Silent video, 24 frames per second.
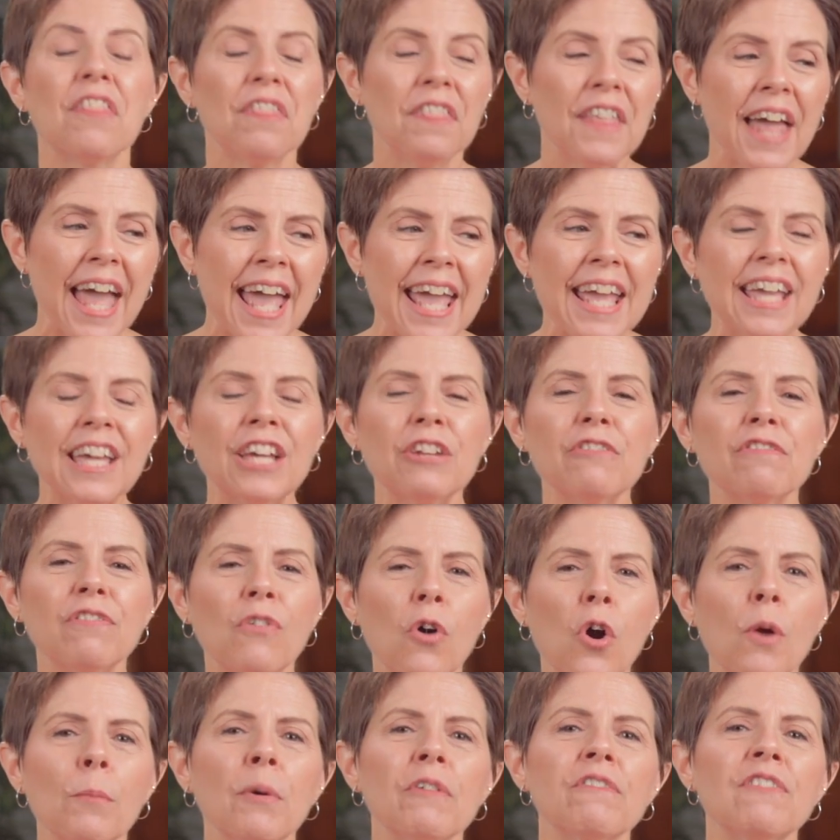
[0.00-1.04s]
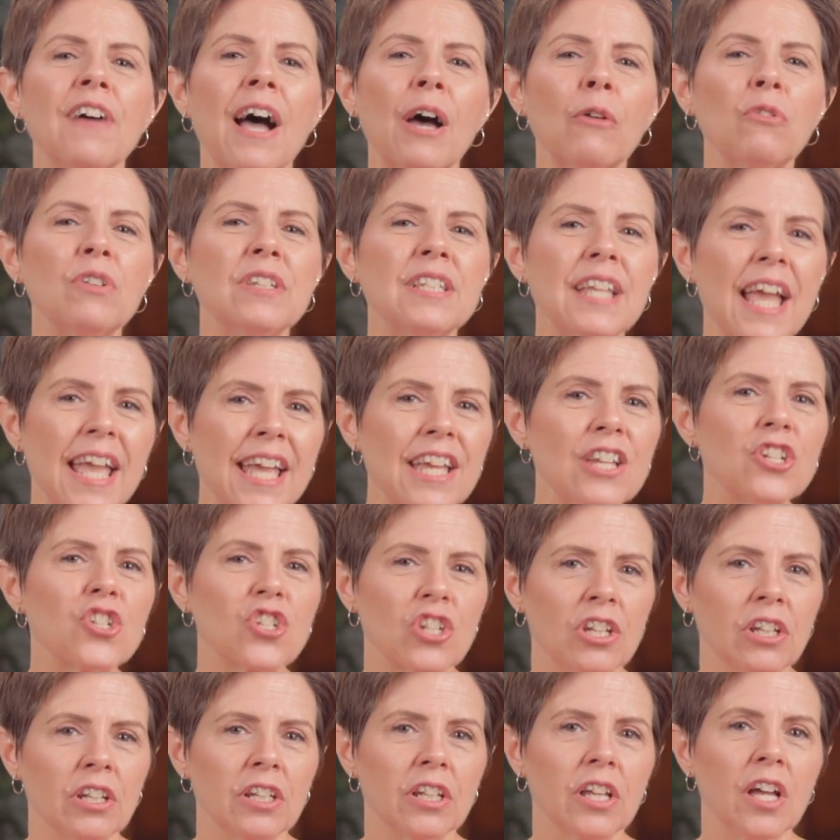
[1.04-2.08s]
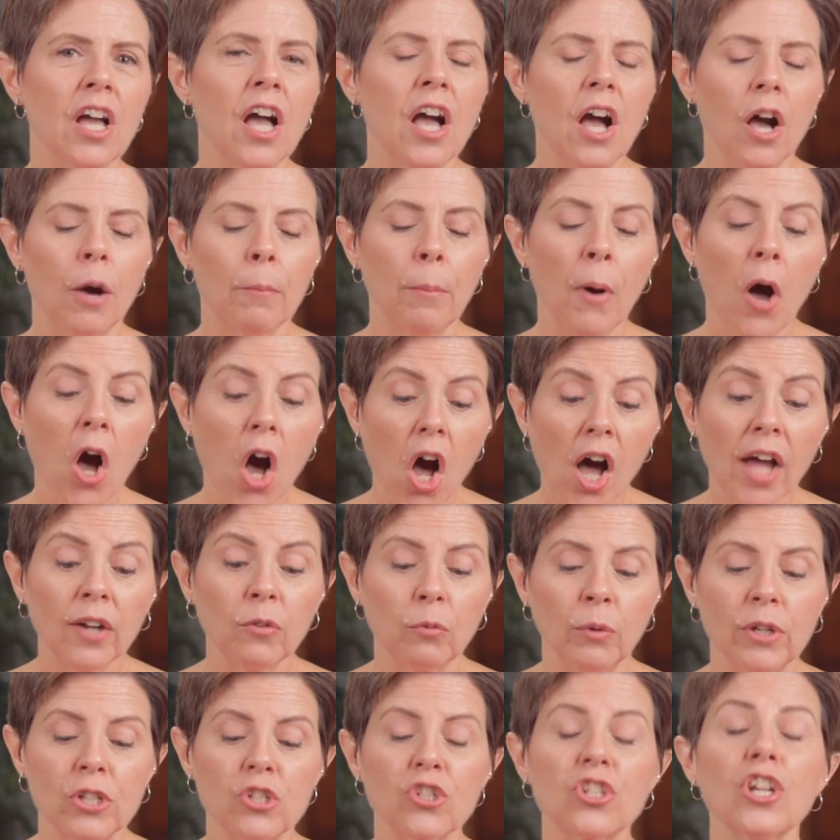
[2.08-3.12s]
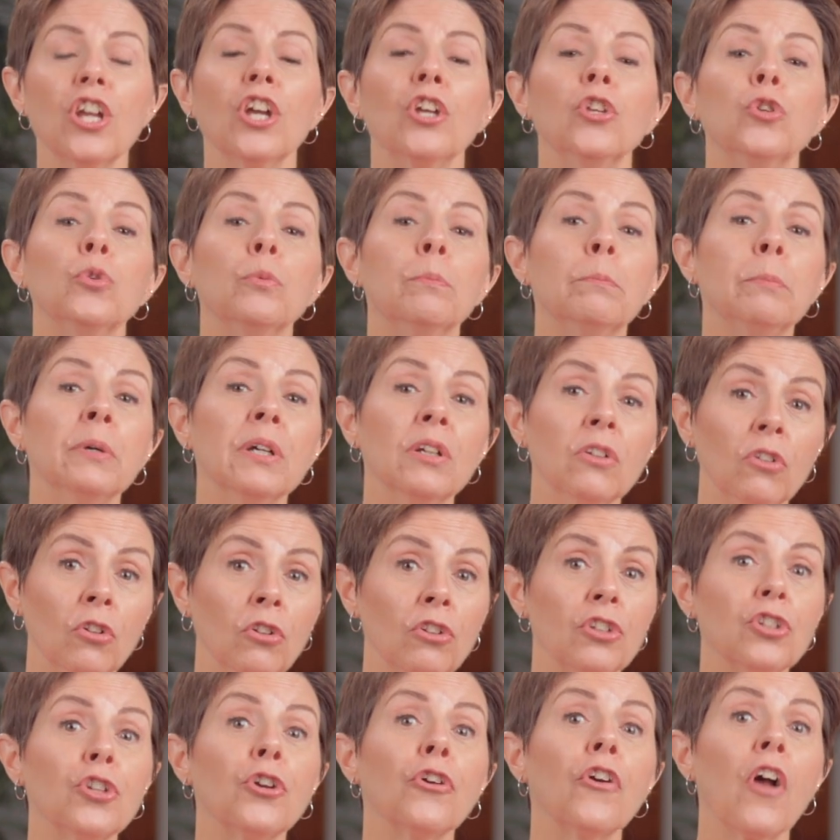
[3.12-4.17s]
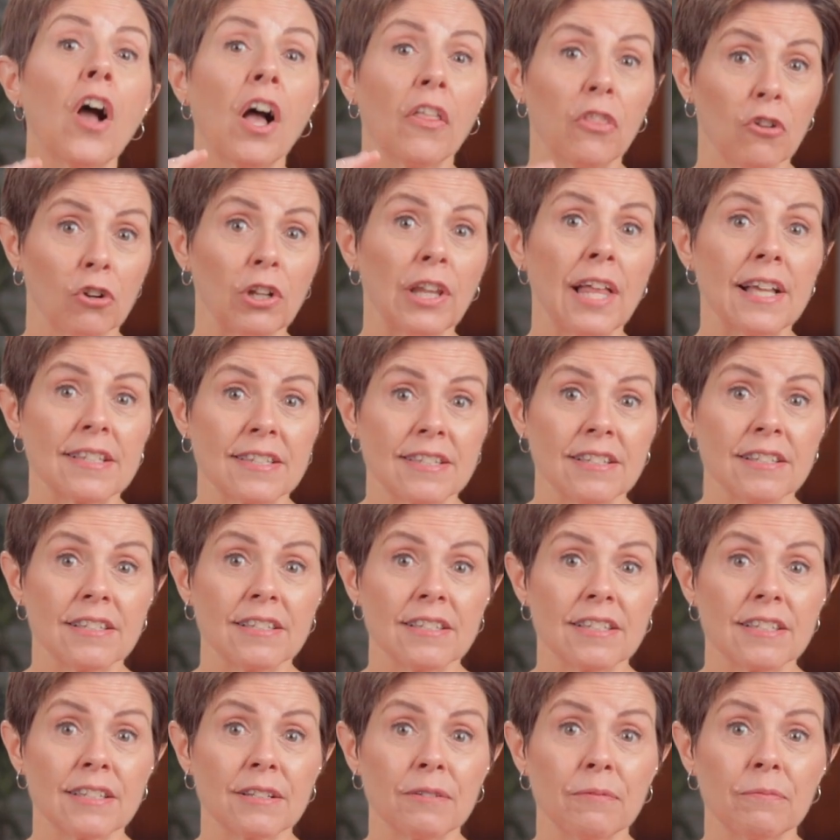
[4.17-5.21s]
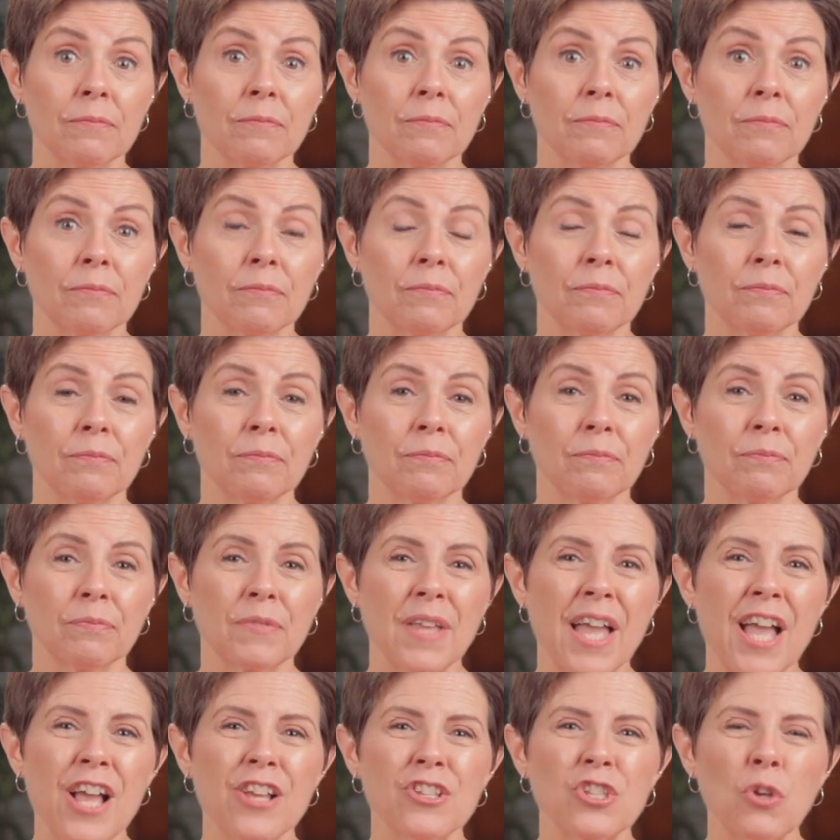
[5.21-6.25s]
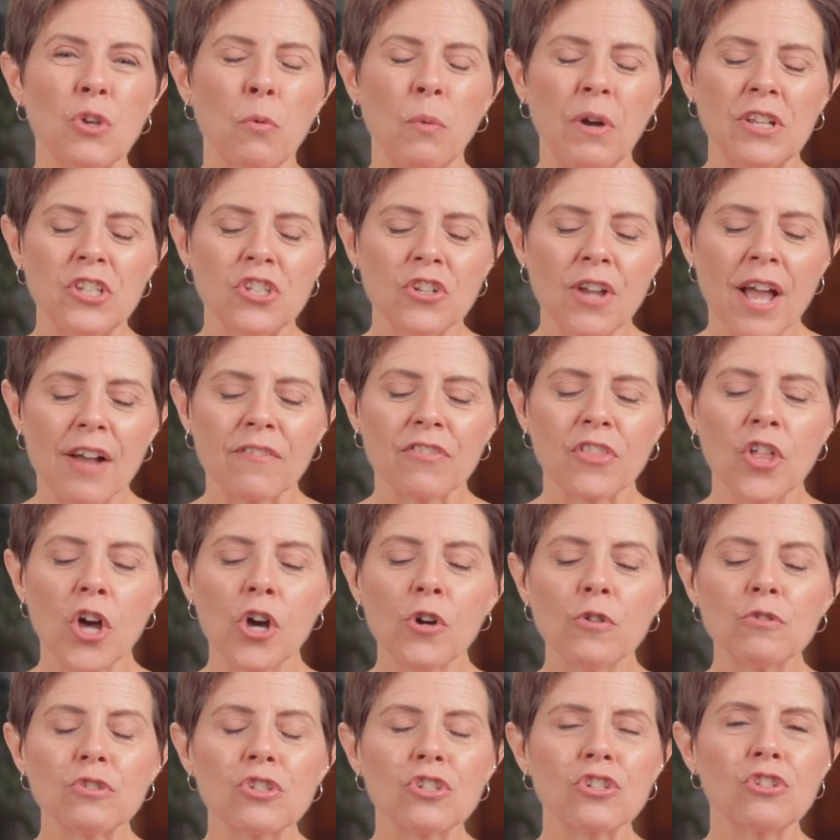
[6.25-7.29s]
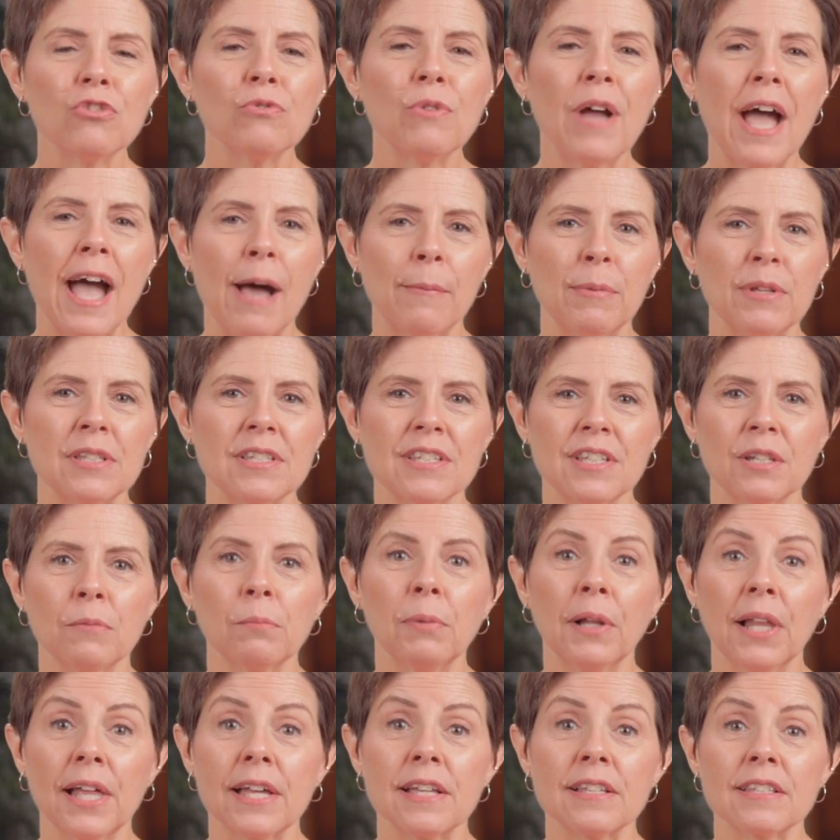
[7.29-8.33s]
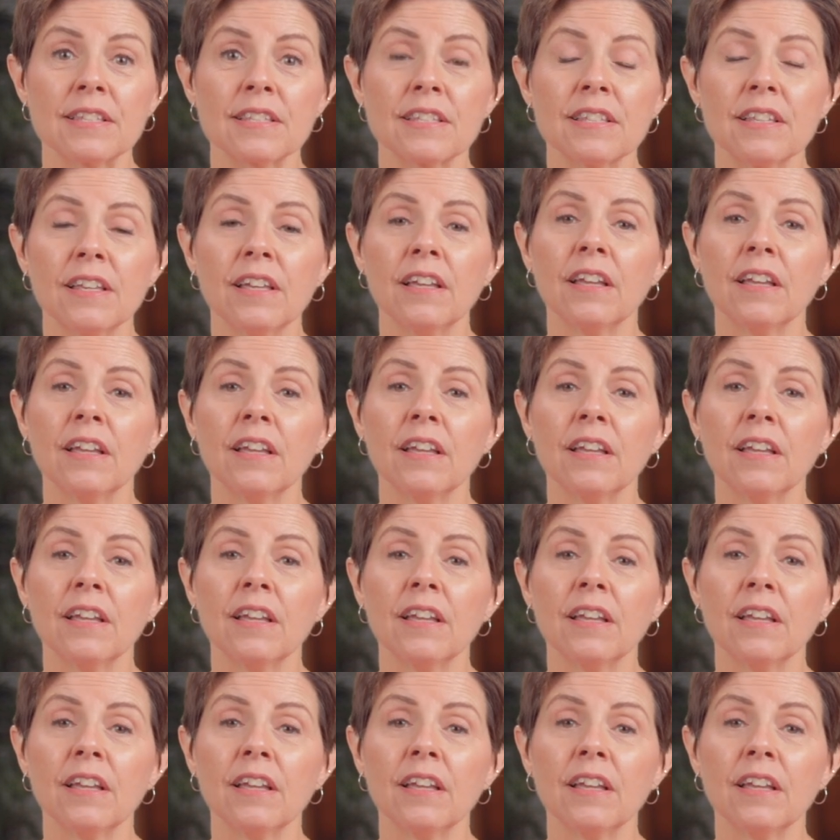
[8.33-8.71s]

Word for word: They can form a foundation upon which you build your other lessons. So once you have those two habits in place,